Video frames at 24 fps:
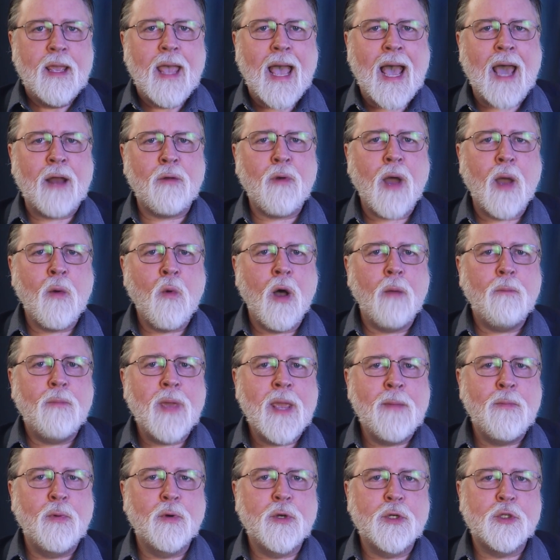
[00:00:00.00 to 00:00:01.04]
How do I want
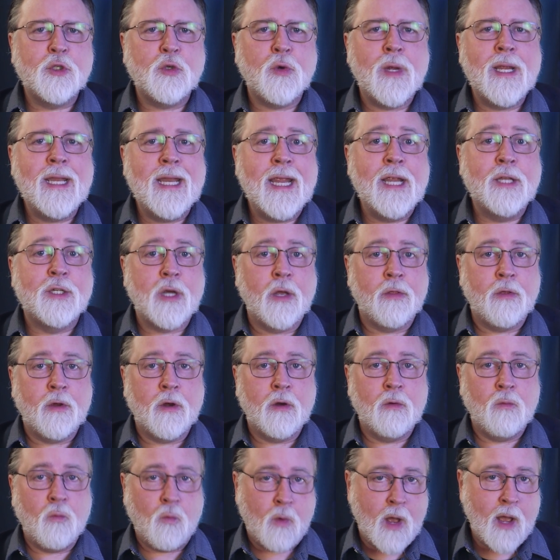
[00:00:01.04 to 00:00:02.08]
people to treat each
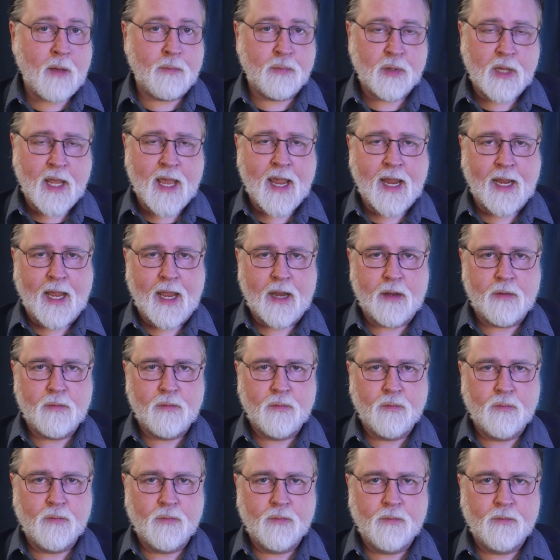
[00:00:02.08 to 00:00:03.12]
other while playing it?
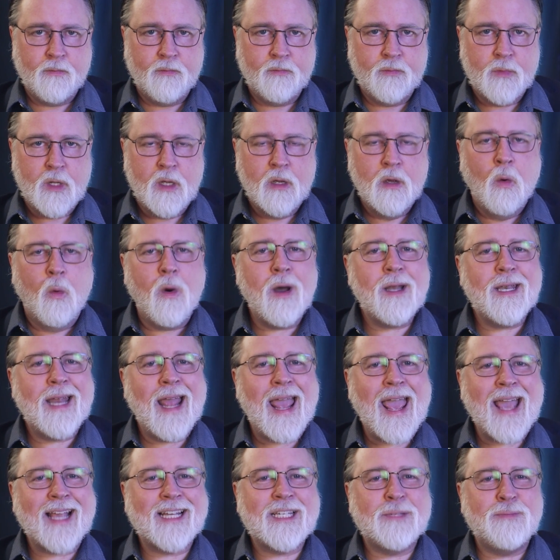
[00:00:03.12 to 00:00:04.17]
What
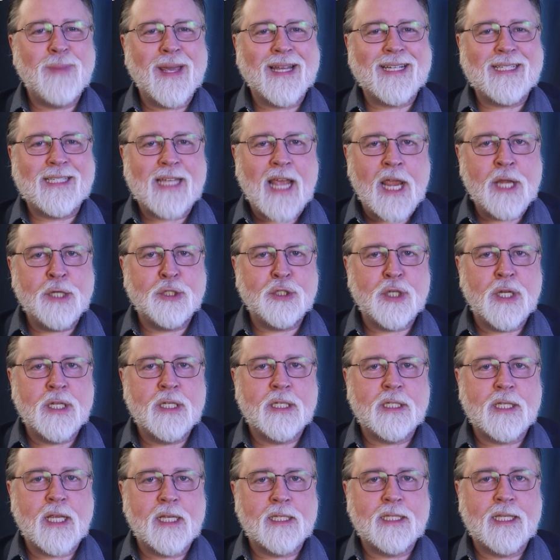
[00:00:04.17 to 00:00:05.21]

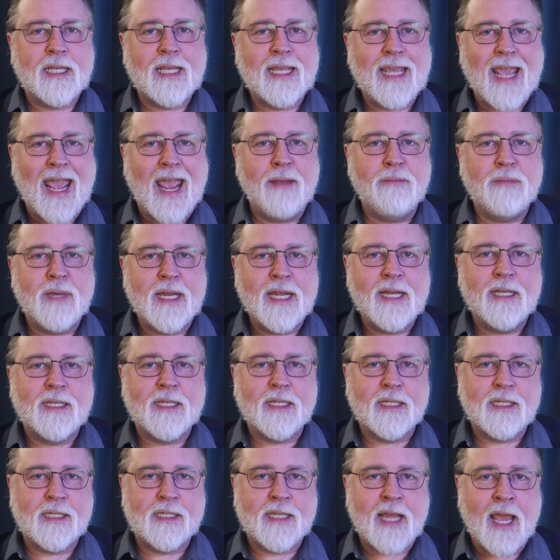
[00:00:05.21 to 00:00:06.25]
expectations does the game need
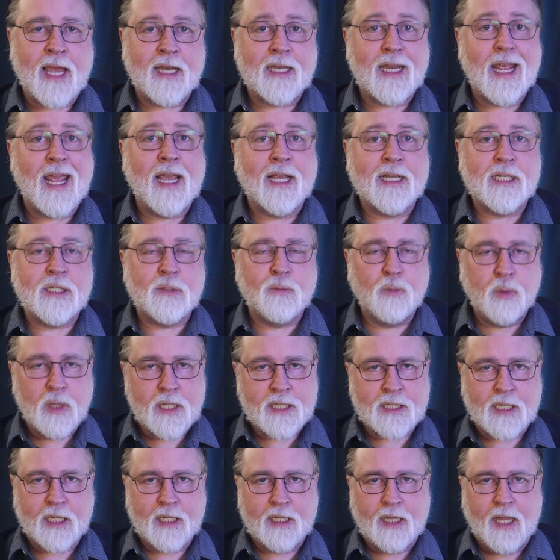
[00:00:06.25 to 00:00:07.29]
to set
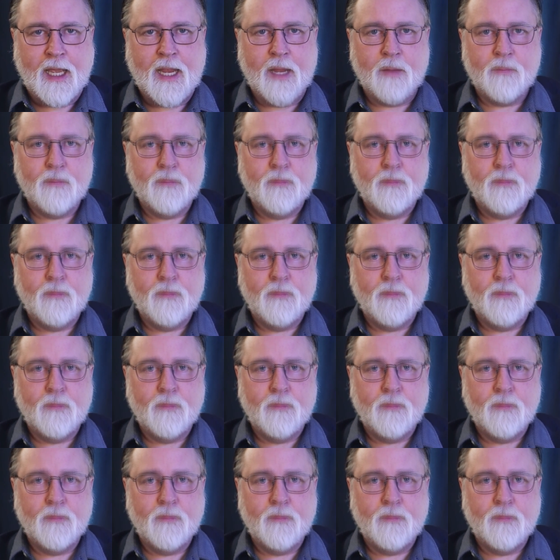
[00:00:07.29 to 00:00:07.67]
explicitly?